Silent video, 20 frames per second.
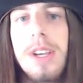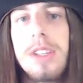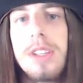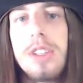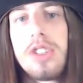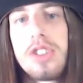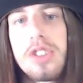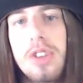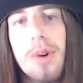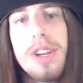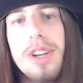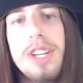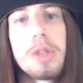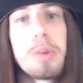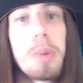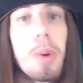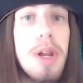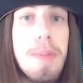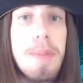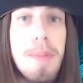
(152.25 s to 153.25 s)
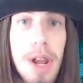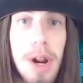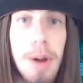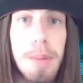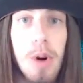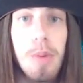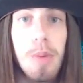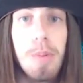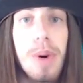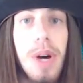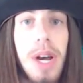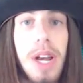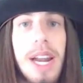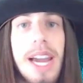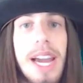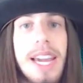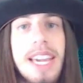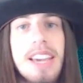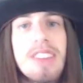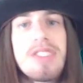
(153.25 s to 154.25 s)
The story is pretty minimal, but
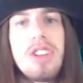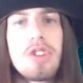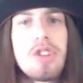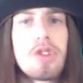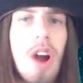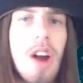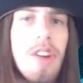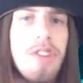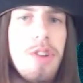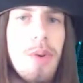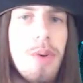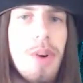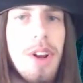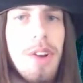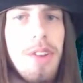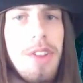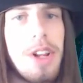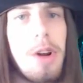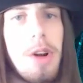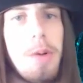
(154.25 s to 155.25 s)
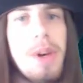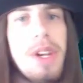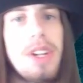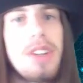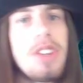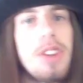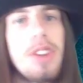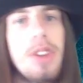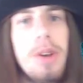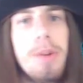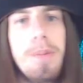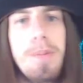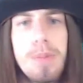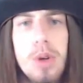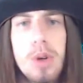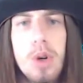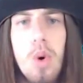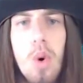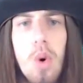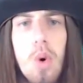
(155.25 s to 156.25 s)
I guess it draws you in a little bit to the
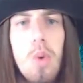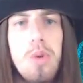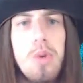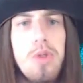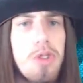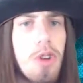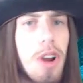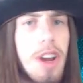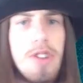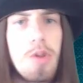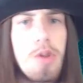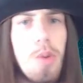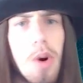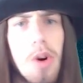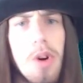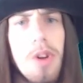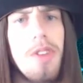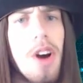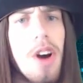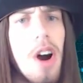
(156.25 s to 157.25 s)
cool, strange world.